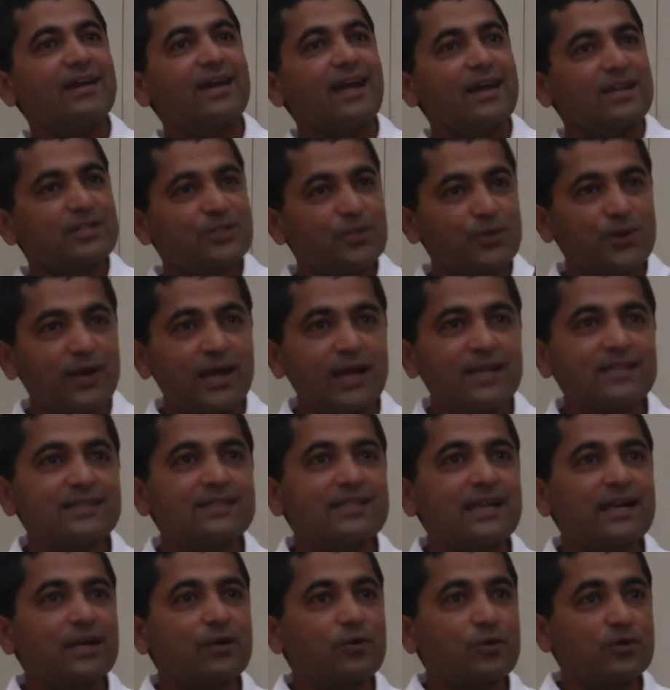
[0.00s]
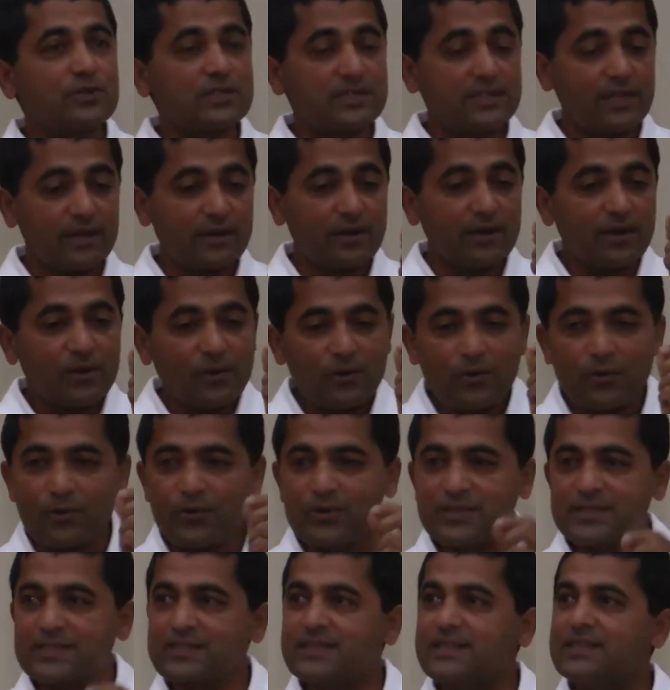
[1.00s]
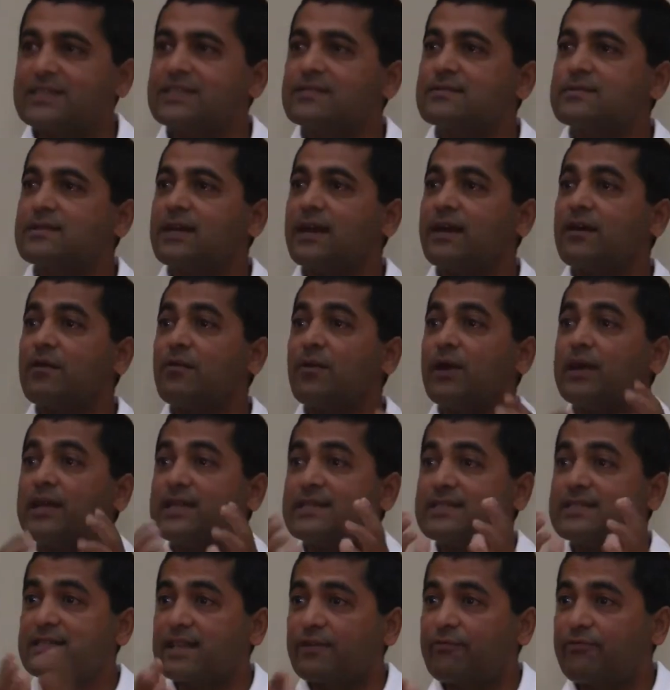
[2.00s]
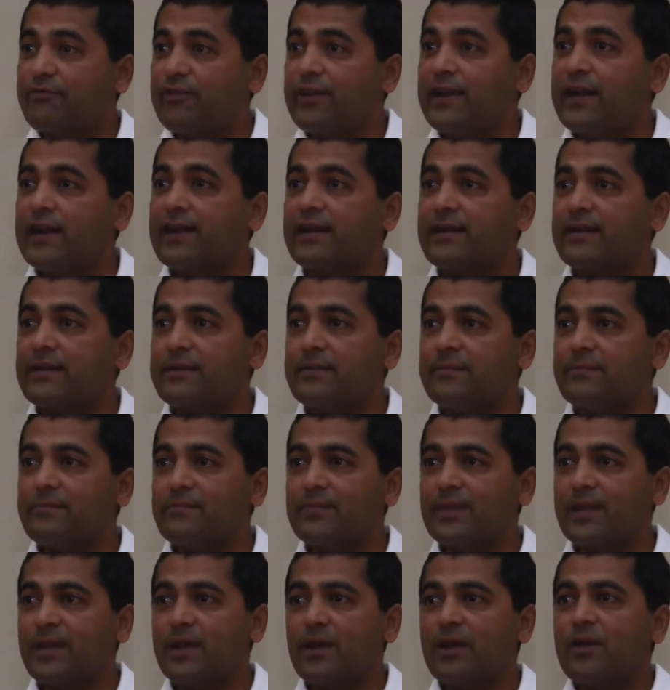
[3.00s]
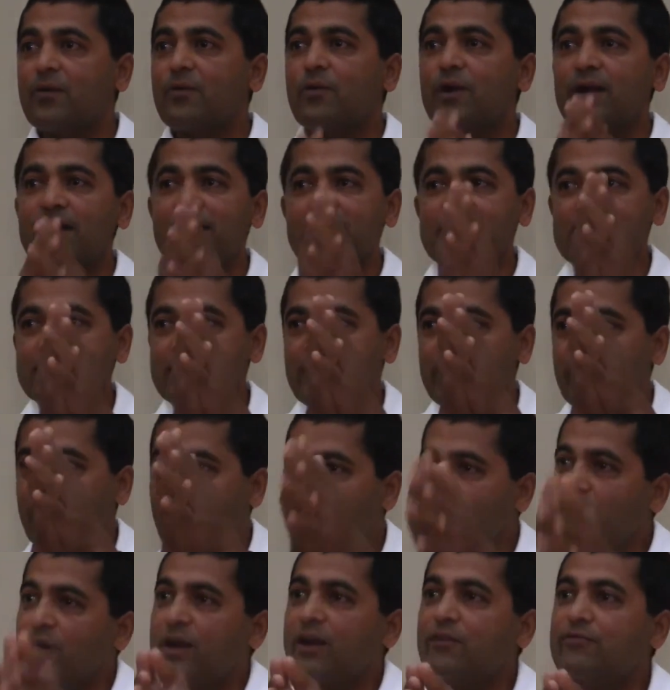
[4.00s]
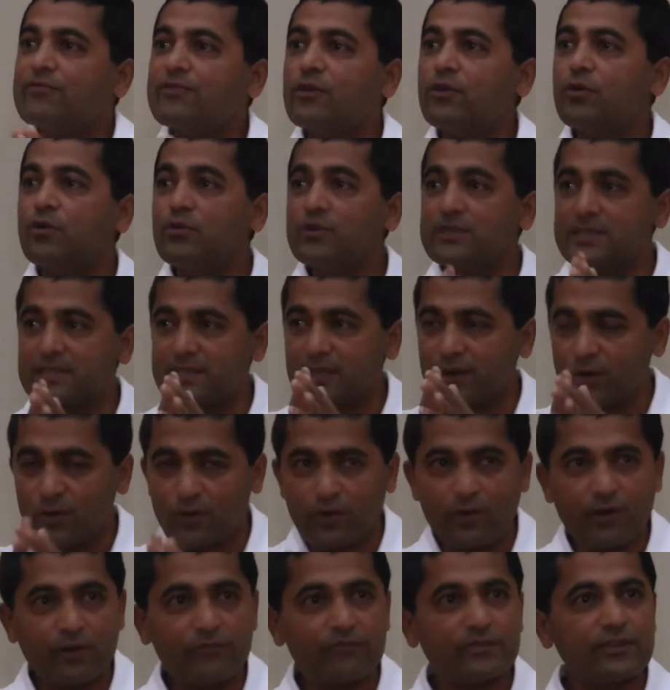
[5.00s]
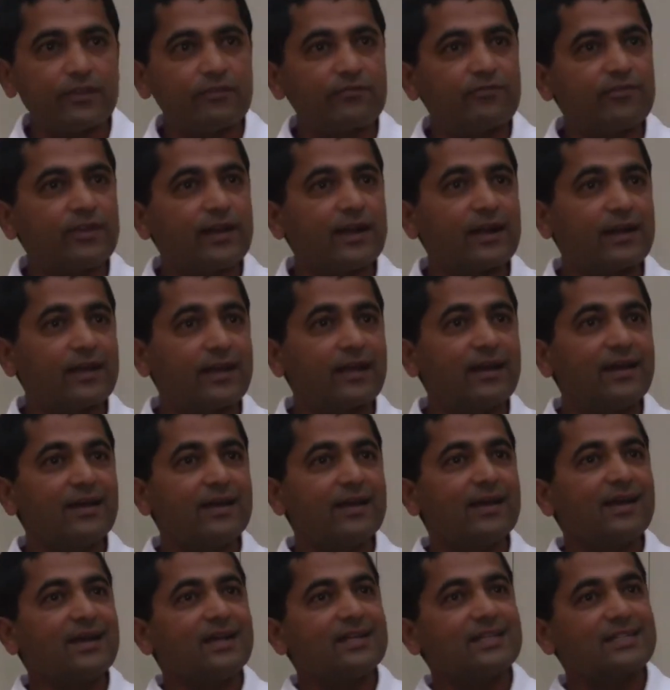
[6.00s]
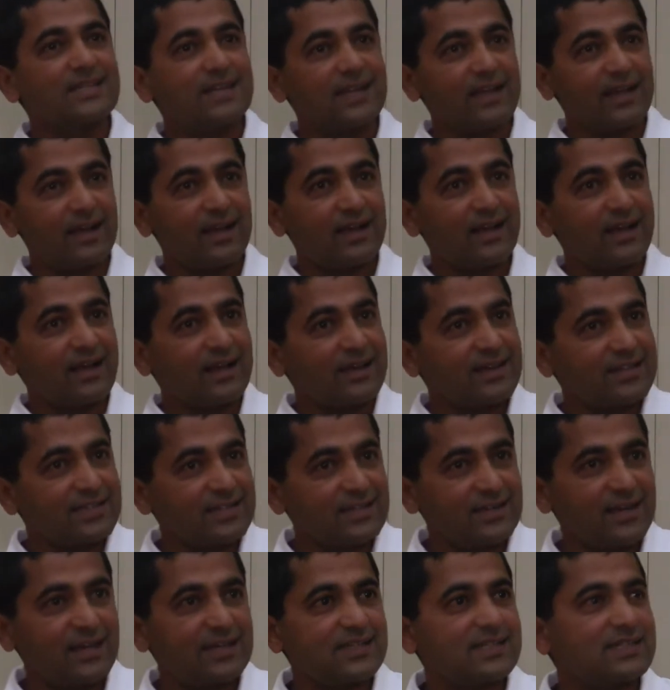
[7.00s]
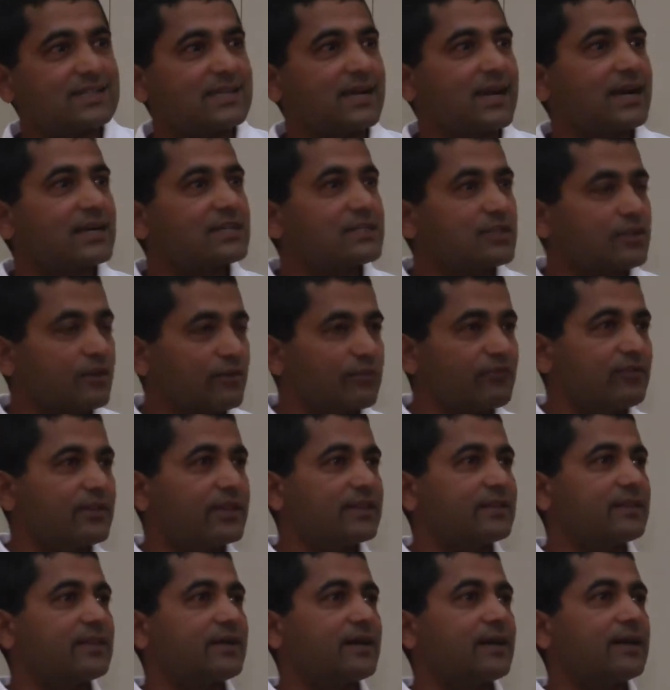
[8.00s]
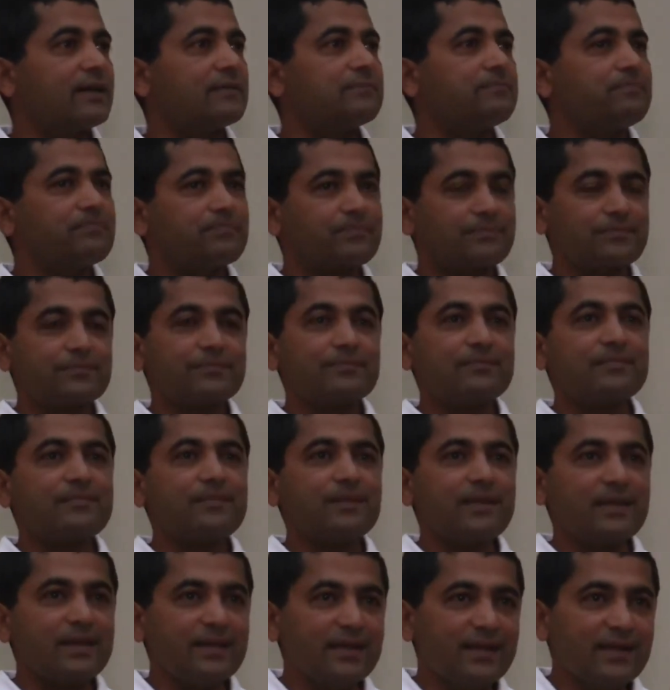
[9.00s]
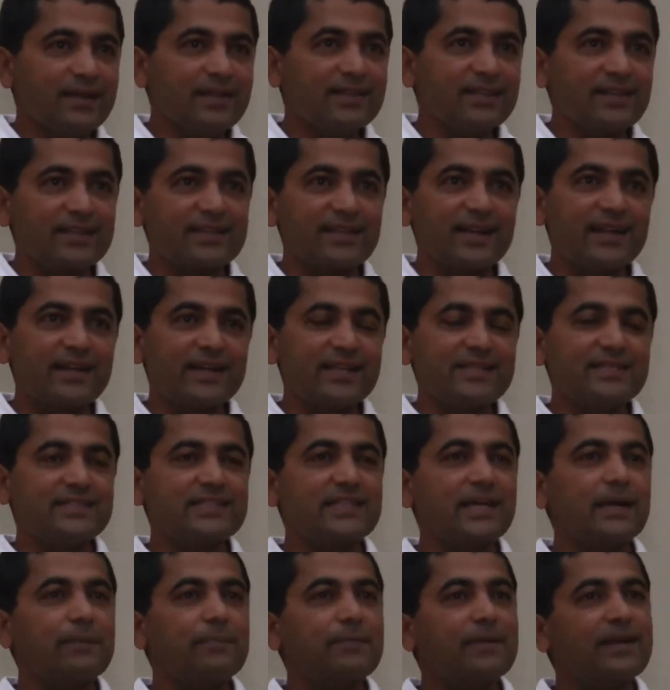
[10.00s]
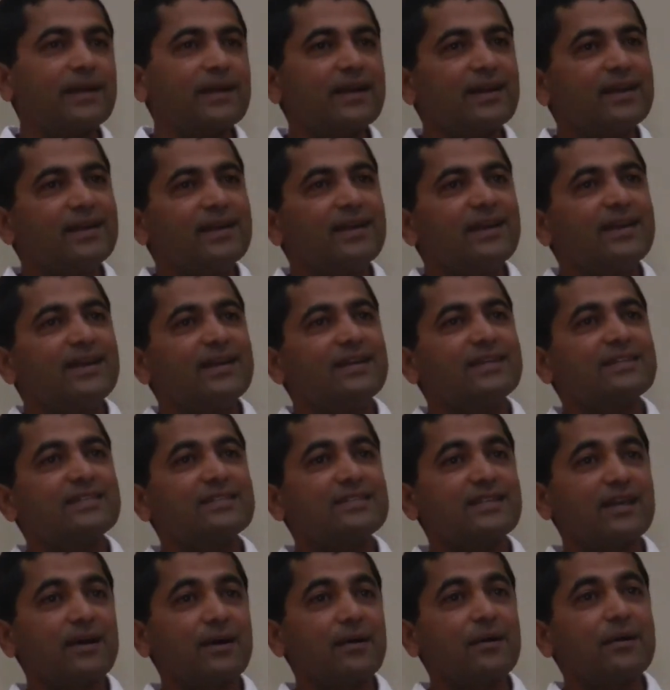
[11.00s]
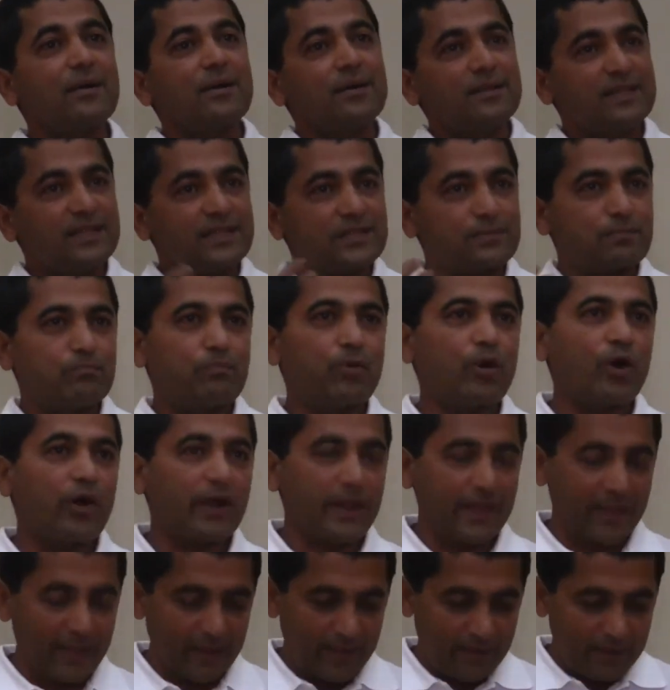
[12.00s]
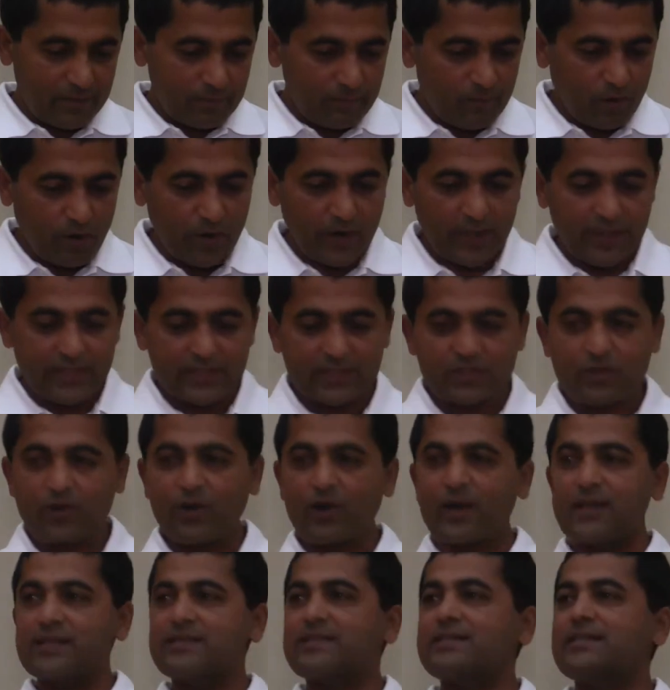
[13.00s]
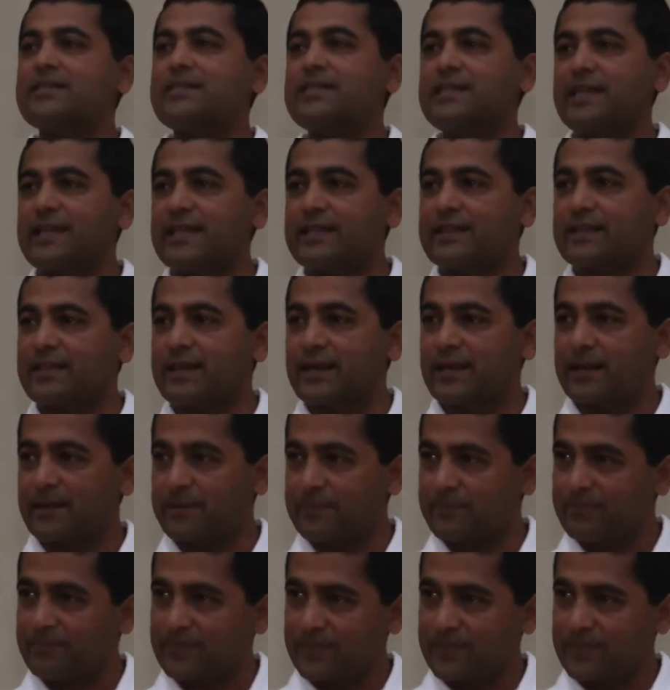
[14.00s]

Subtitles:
Arjuna asked that question. Who is this? What the field? What is the knower of who is the knower of the field? Shri Krishna starts off with in the 13th chapter, it's this body is called as kshetra.